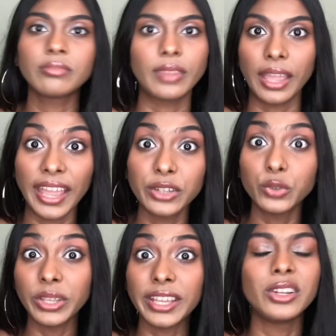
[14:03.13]
I had to
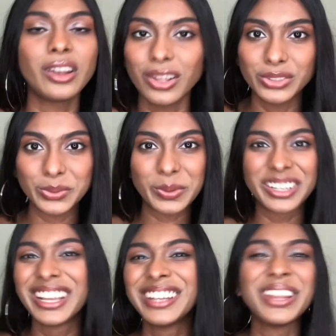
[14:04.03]
get another one
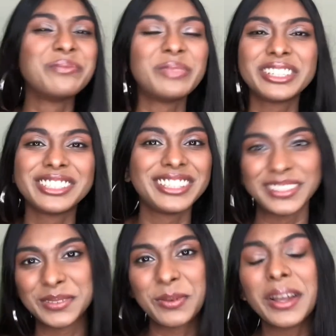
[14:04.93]
and picked
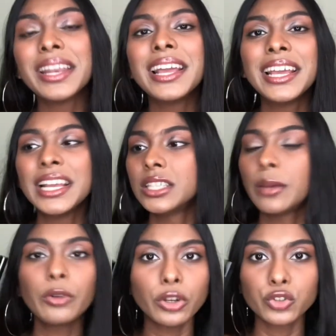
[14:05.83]
this one. So
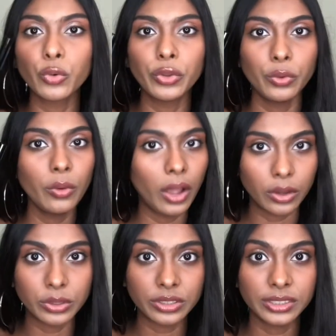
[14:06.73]
I'm gonna show you how
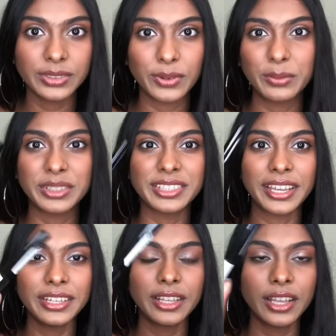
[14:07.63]
it is from
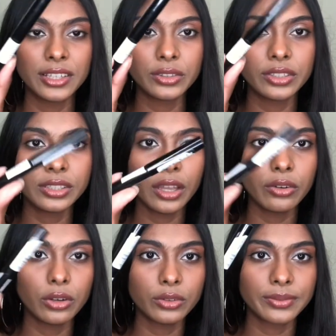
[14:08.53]
inside. So this is how
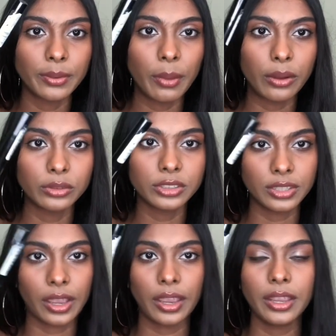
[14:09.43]
it looks from
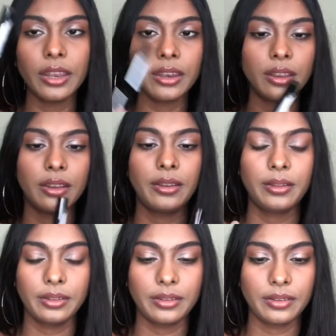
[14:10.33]
outside,
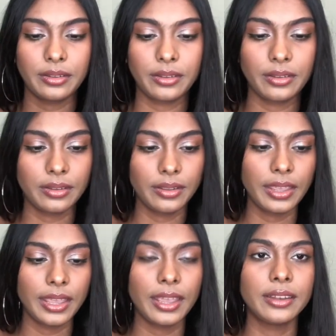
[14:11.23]

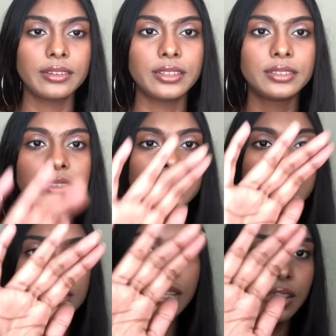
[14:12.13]
and this
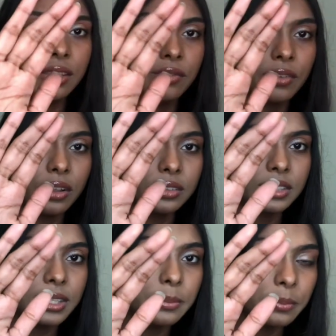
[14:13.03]
is the felt
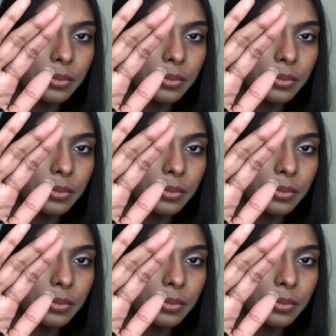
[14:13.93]
tip.